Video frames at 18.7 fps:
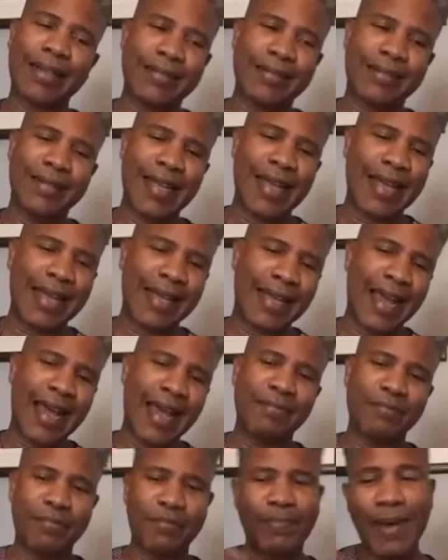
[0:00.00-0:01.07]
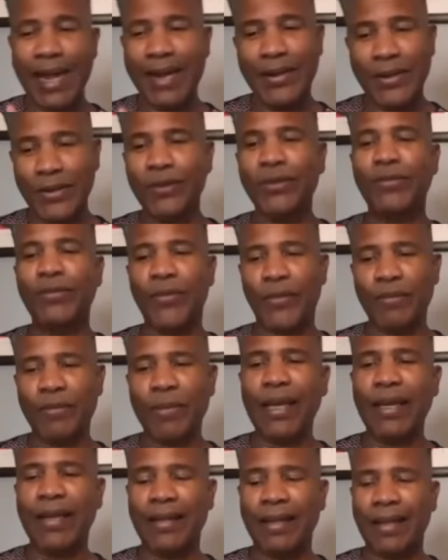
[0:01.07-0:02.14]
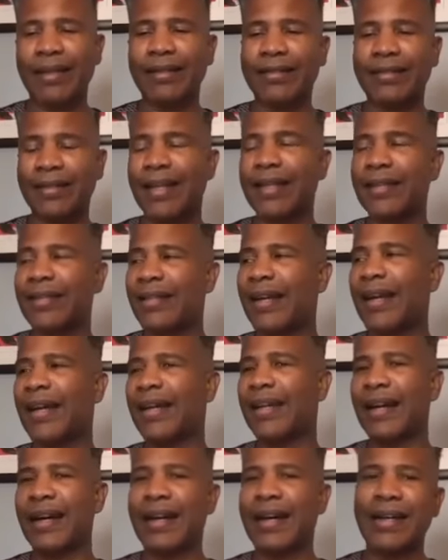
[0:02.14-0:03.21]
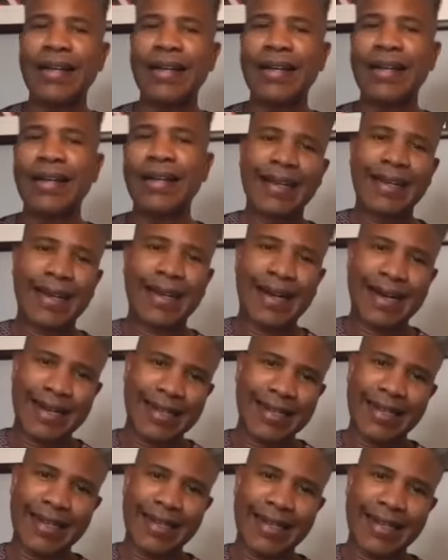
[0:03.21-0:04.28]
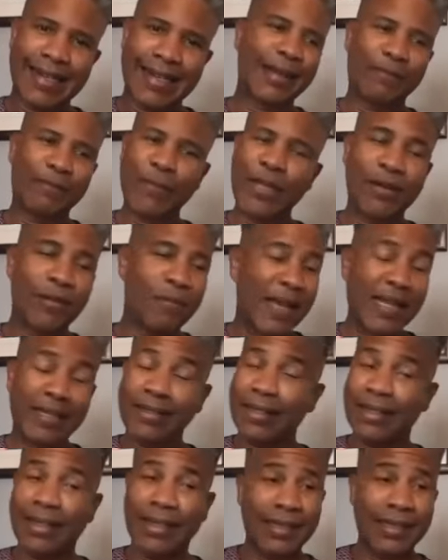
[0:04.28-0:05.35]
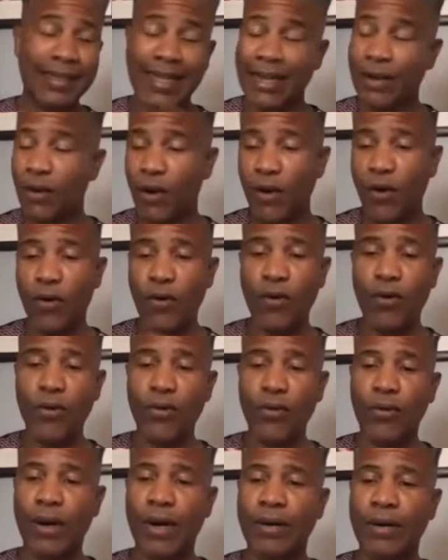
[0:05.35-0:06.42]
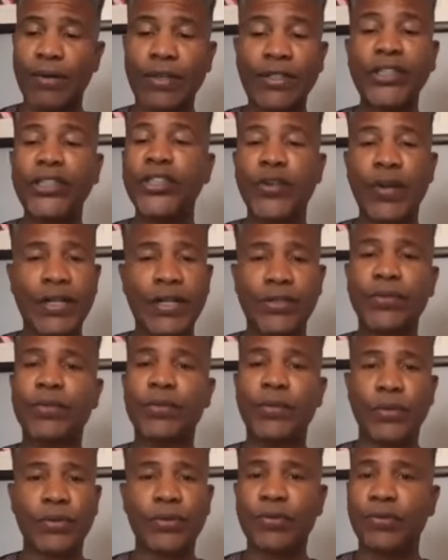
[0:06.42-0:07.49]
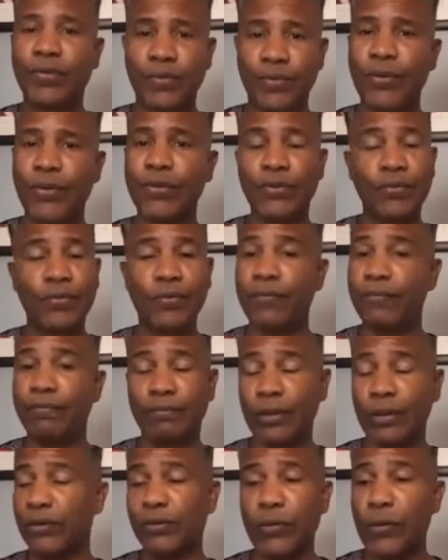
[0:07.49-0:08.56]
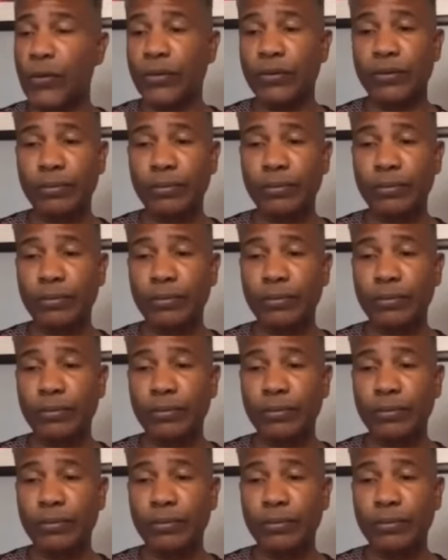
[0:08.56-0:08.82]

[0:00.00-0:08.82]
they had bad news for me. They said that you know, basically the whole registration was full.